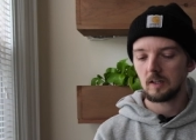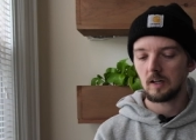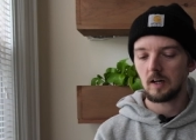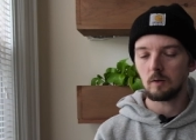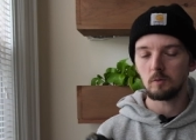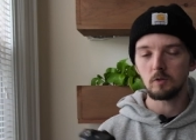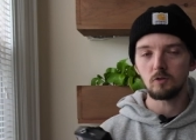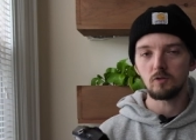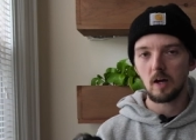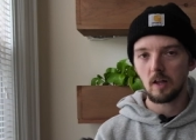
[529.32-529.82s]
I
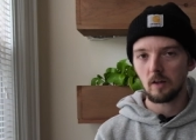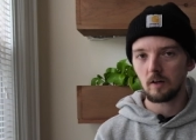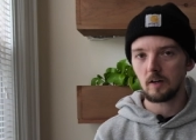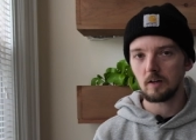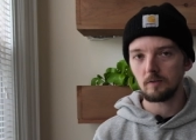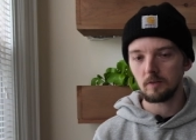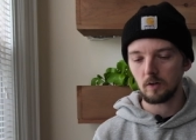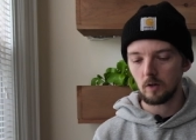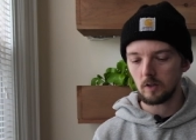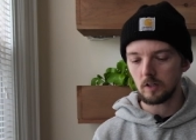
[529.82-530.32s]
would rather
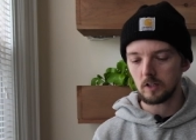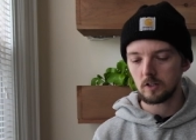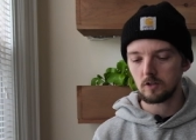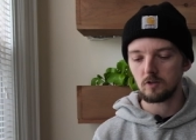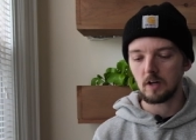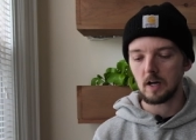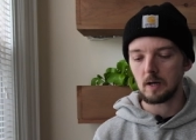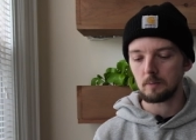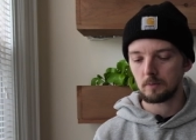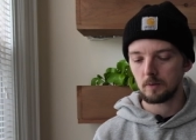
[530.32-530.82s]
have it on a
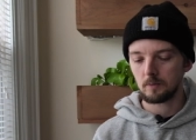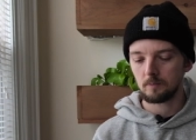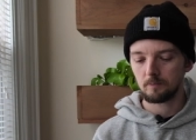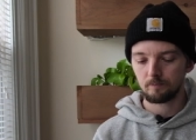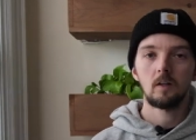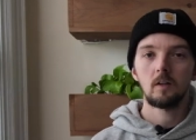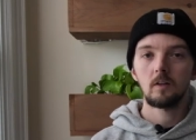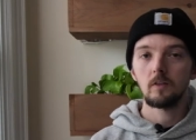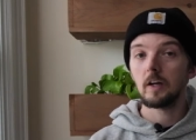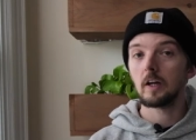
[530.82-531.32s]
strap.
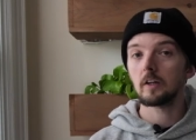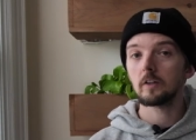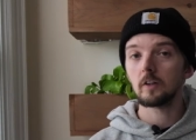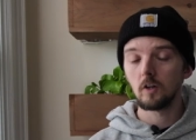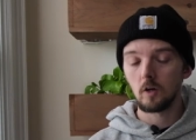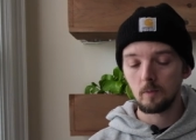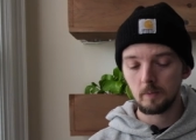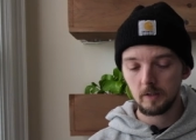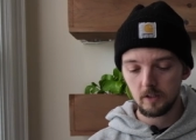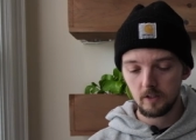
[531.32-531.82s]
The
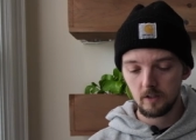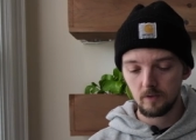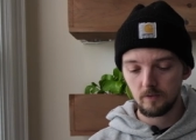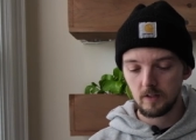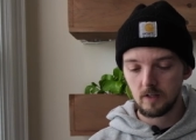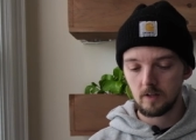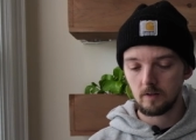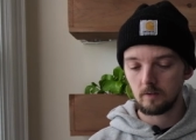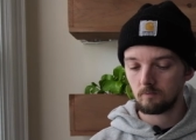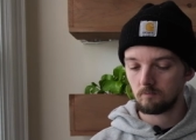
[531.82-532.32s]
ergonomics of
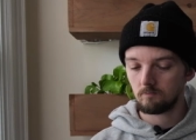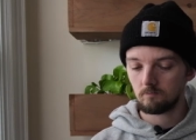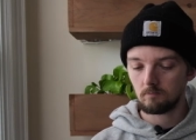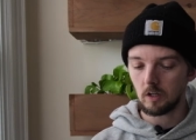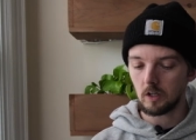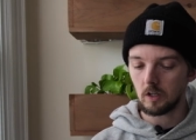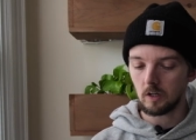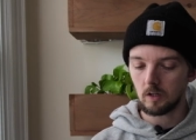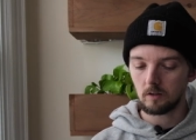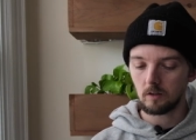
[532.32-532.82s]
it
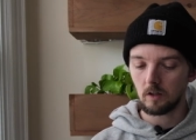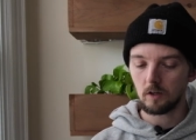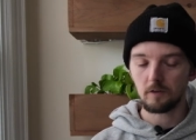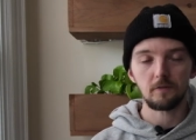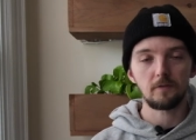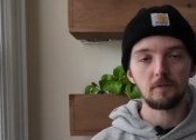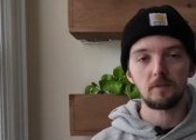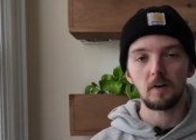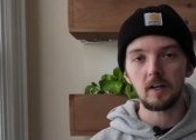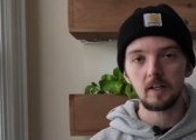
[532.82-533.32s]
are, are
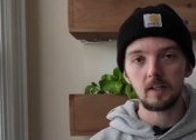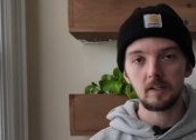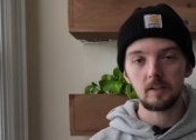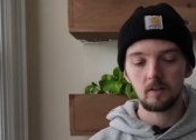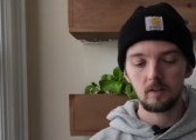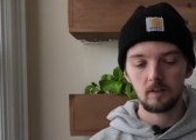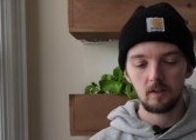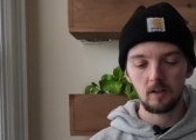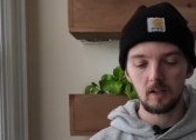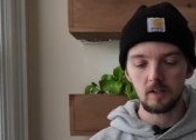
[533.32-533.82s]
fine.
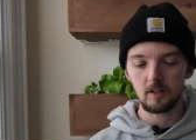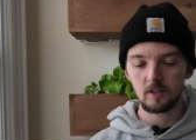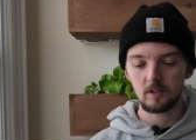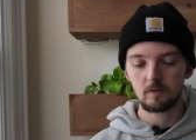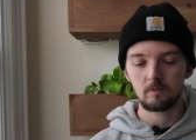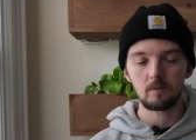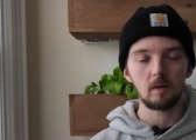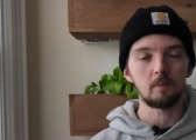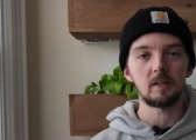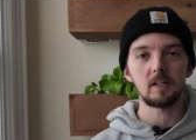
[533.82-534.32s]

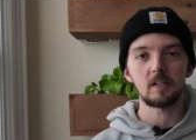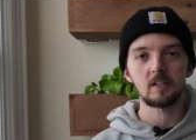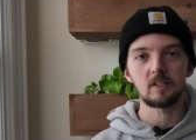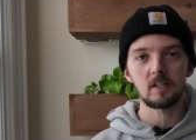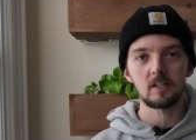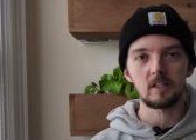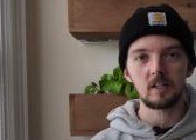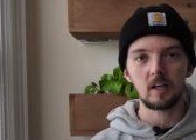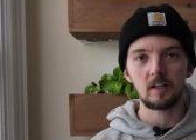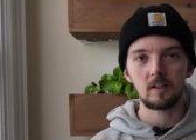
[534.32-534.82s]
It's, I mean, it's
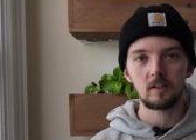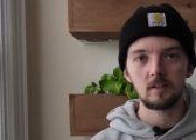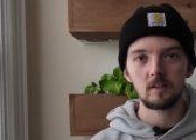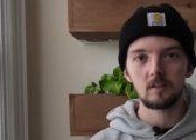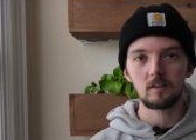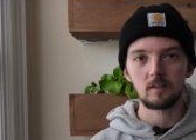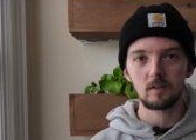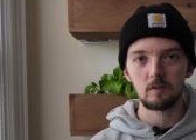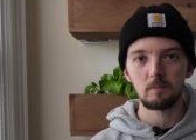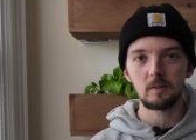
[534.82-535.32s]
designed
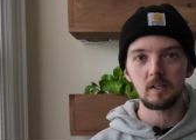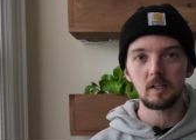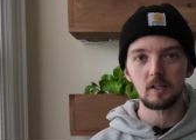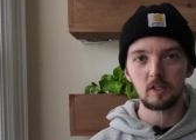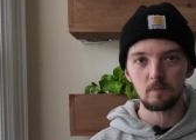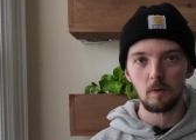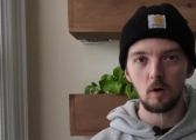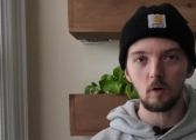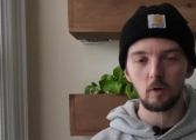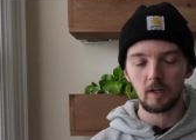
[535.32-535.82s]
to be a
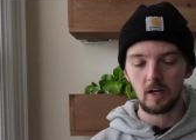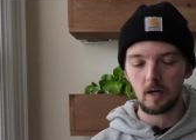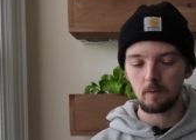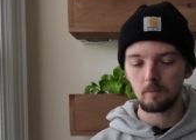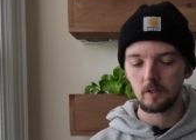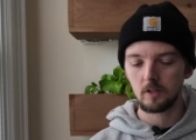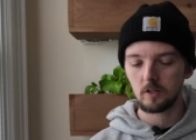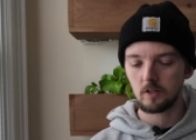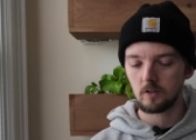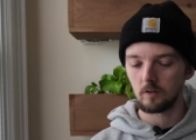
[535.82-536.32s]
small
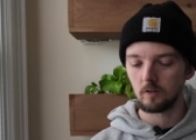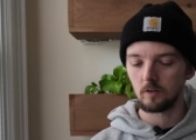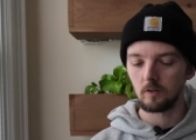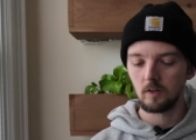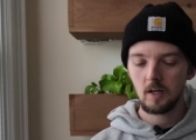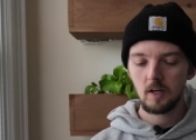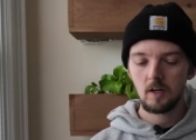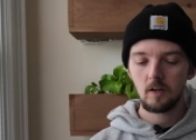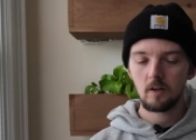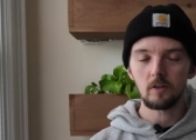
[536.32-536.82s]
camera, so
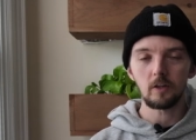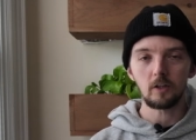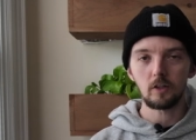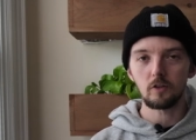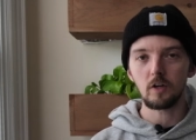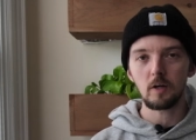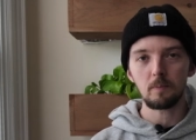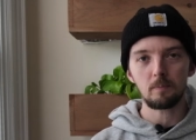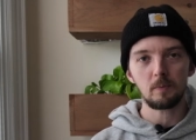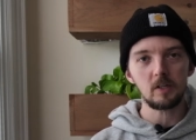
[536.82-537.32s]
the
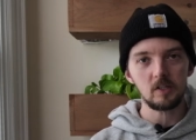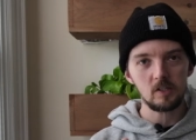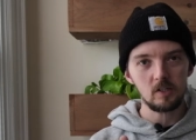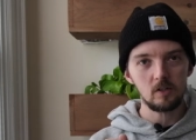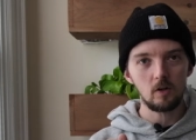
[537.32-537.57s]
grip is